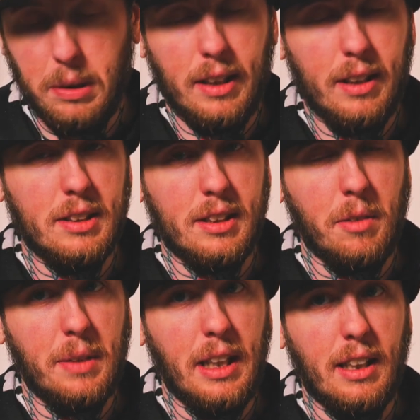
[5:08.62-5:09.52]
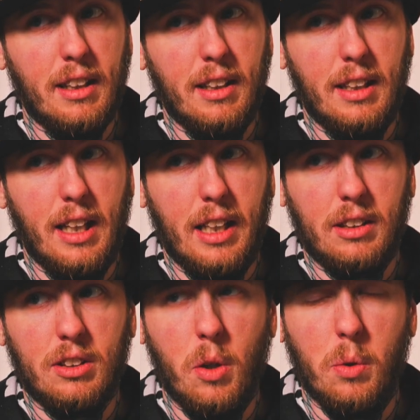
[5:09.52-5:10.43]
be something
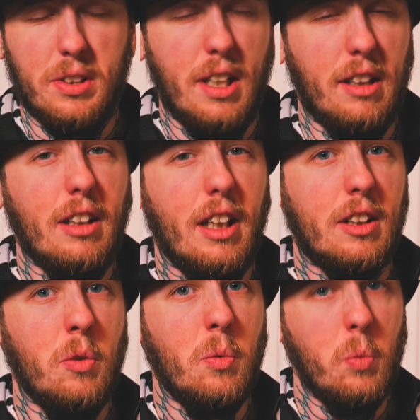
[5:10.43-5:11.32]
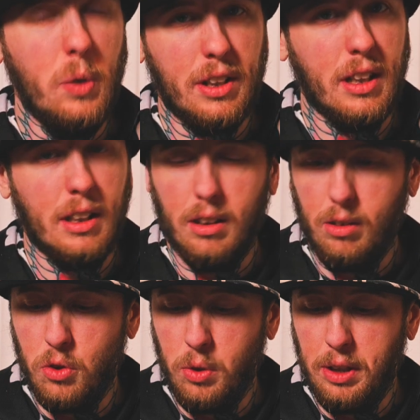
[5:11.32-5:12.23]
that goes on like within
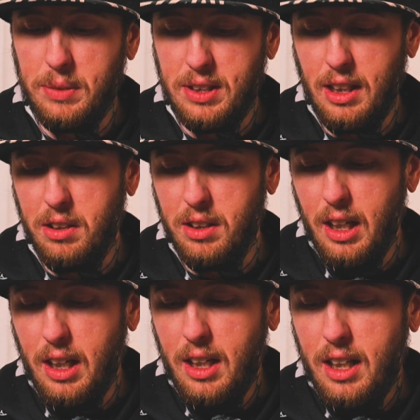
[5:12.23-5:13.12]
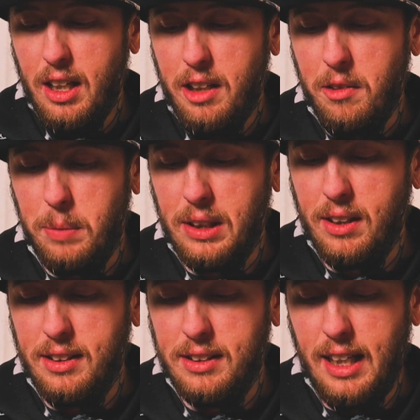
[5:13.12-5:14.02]
your dream state,
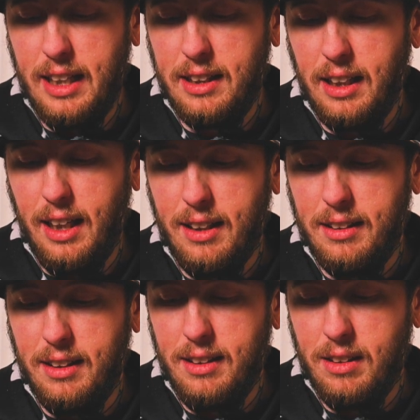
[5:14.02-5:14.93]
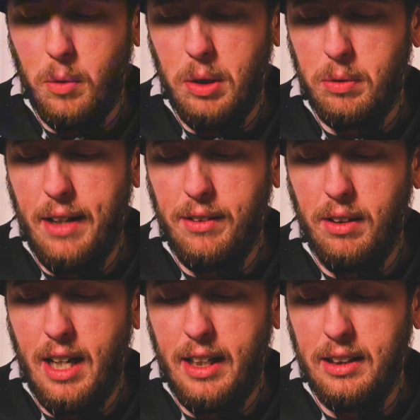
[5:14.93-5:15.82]
because at the end, or well,
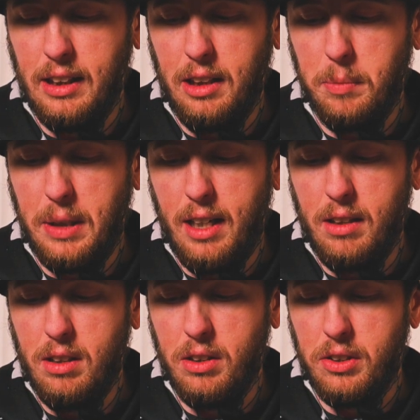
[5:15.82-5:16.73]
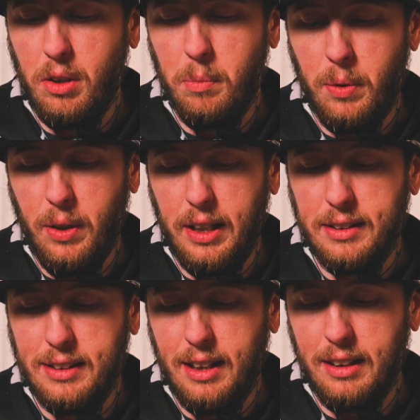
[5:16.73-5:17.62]
rather not at the end, but at a certain point,
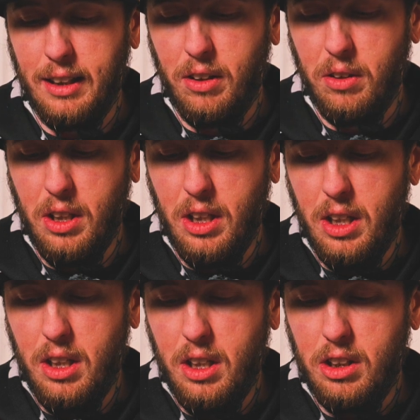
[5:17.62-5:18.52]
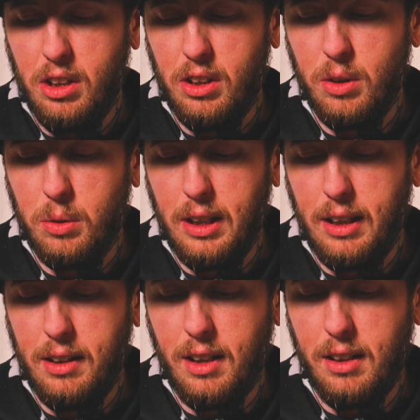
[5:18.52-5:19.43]
it said, you
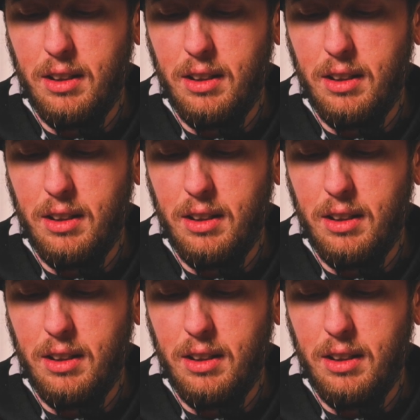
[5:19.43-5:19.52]
can.